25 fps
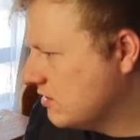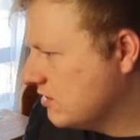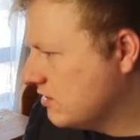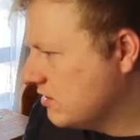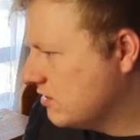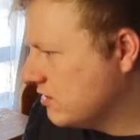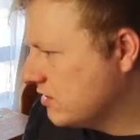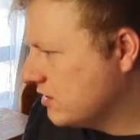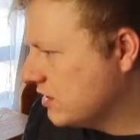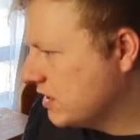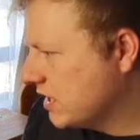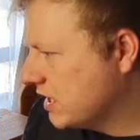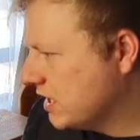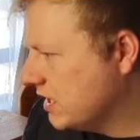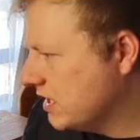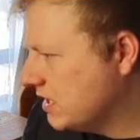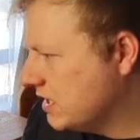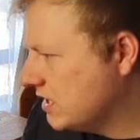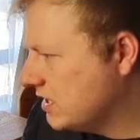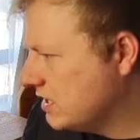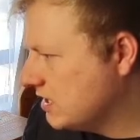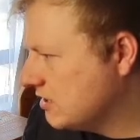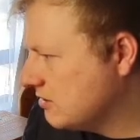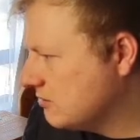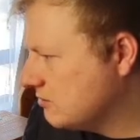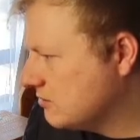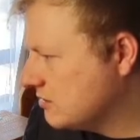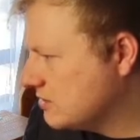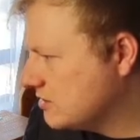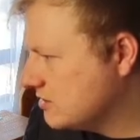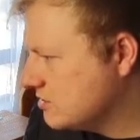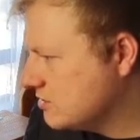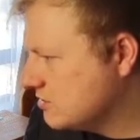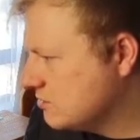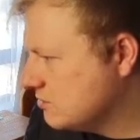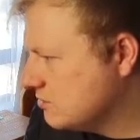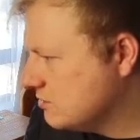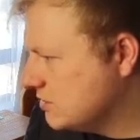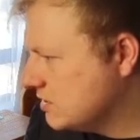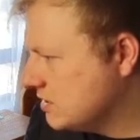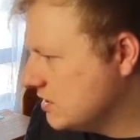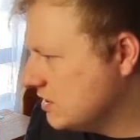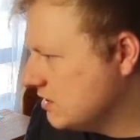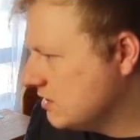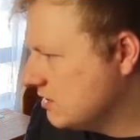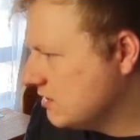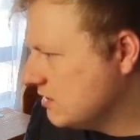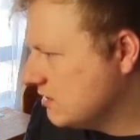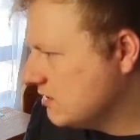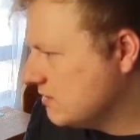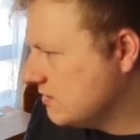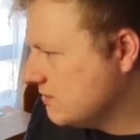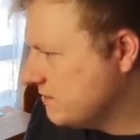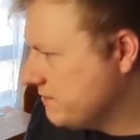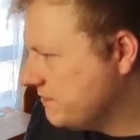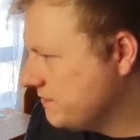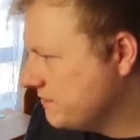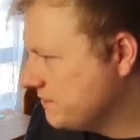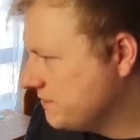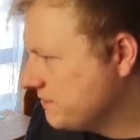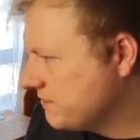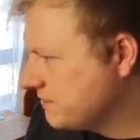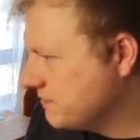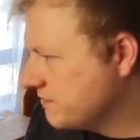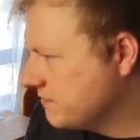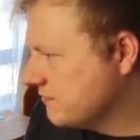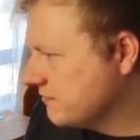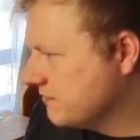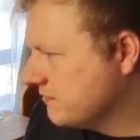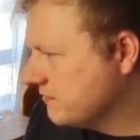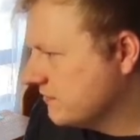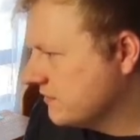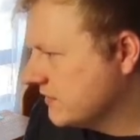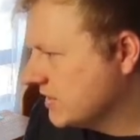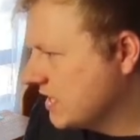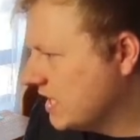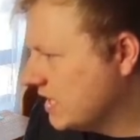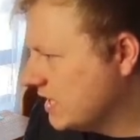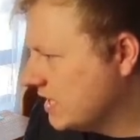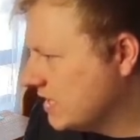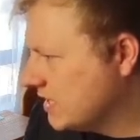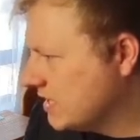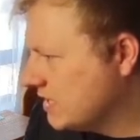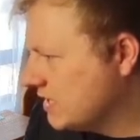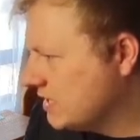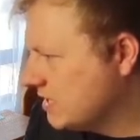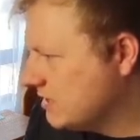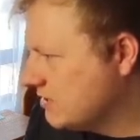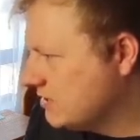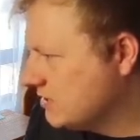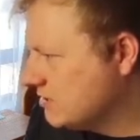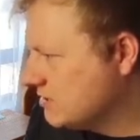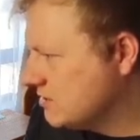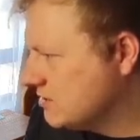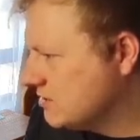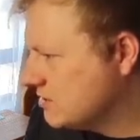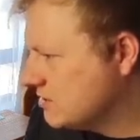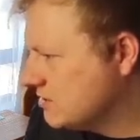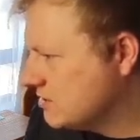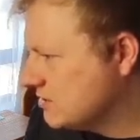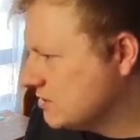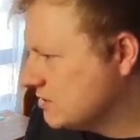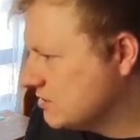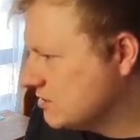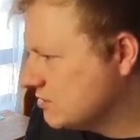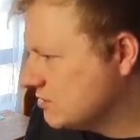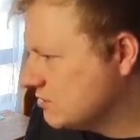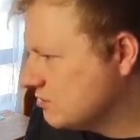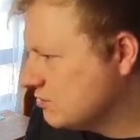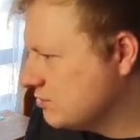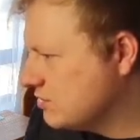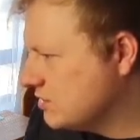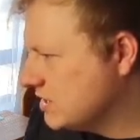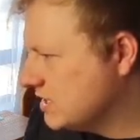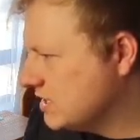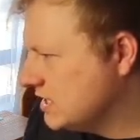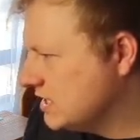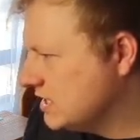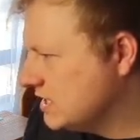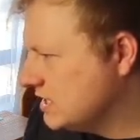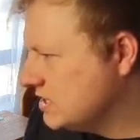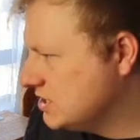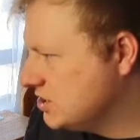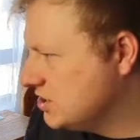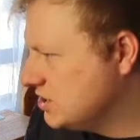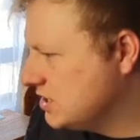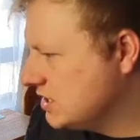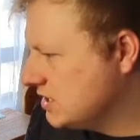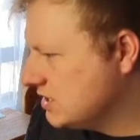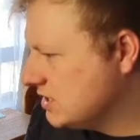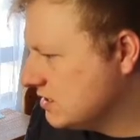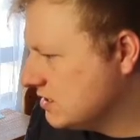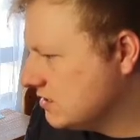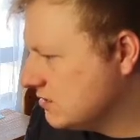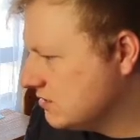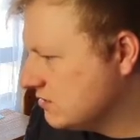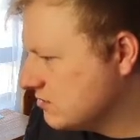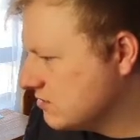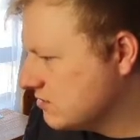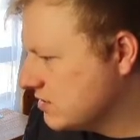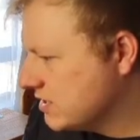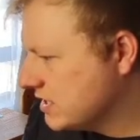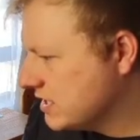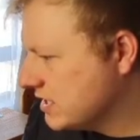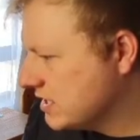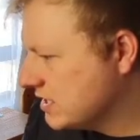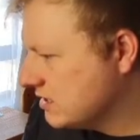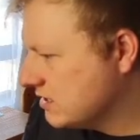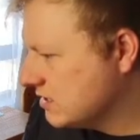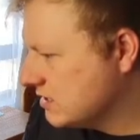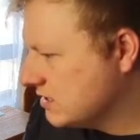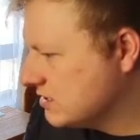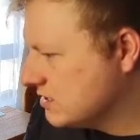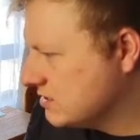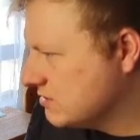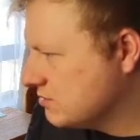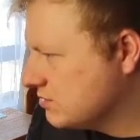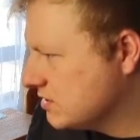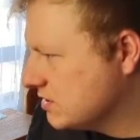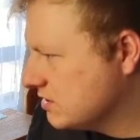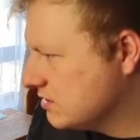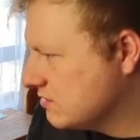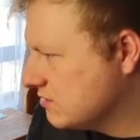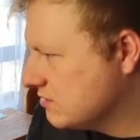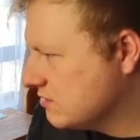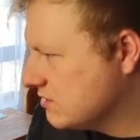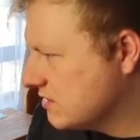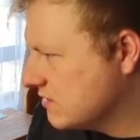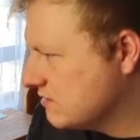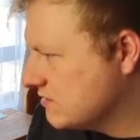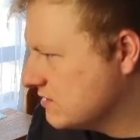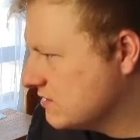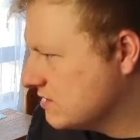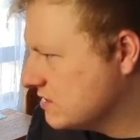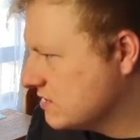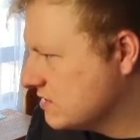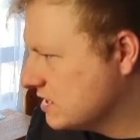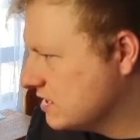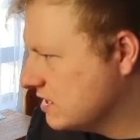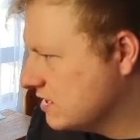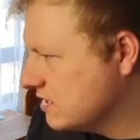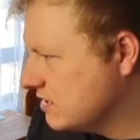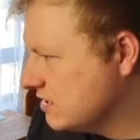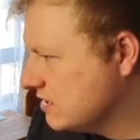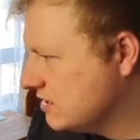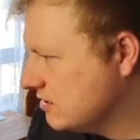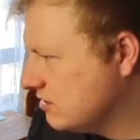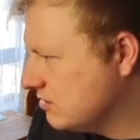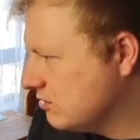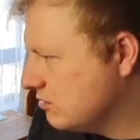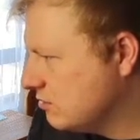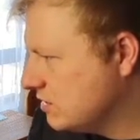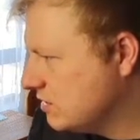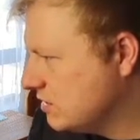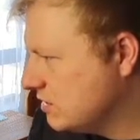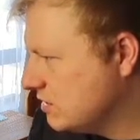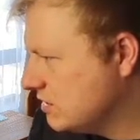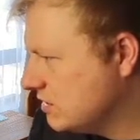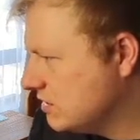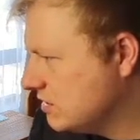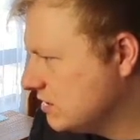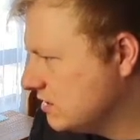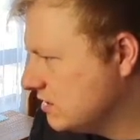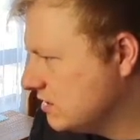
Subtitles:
Okay, and then I'm going to zoom in here. And it looks pretty legit already. Let's bring the roughness down a little bit.